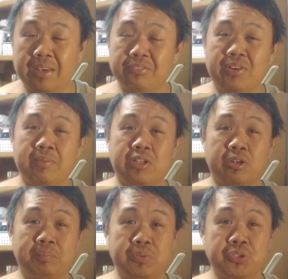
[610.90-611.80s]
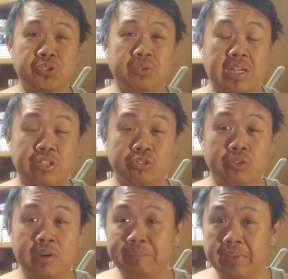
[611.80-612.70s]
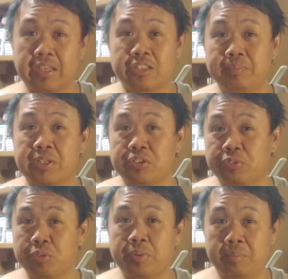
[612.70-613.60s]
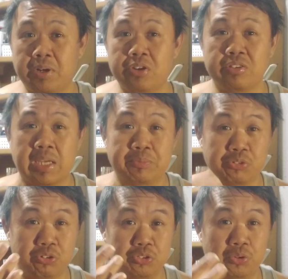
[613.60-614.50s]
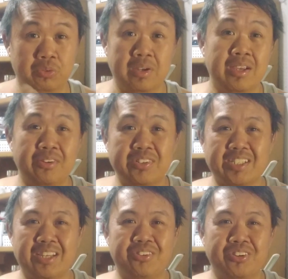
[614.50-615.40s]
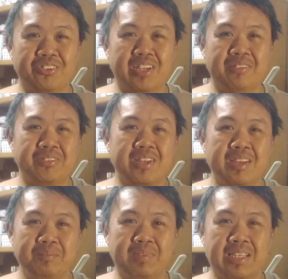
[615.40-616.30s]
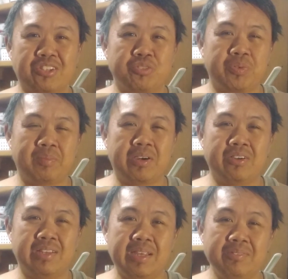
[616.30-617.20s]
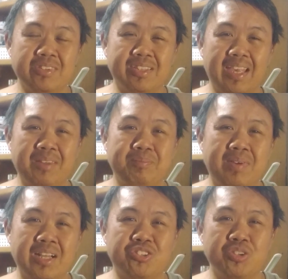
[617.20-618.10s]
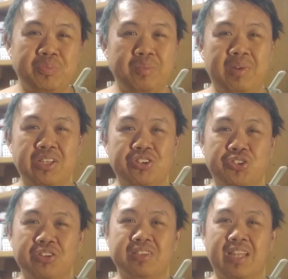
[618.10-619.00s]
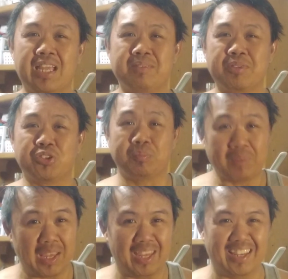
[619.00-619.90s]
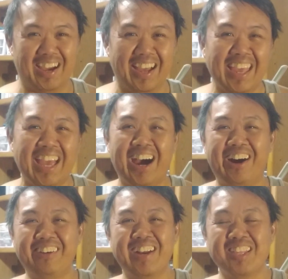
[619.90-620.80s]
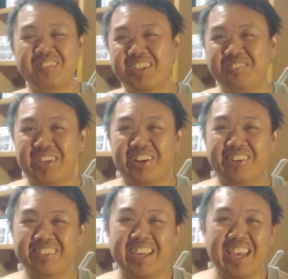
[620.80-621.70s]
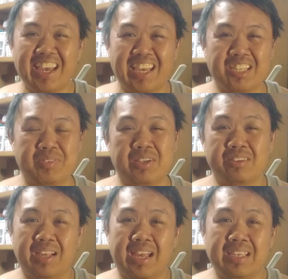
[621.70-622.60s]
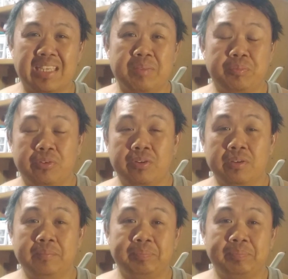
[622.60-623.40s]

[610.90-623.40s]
family computer, right? So there's a bunch of Super Mario games also, which I also love playing Super Mario games, and but Super Mario don't like me to play. All right, this because that's because I keep on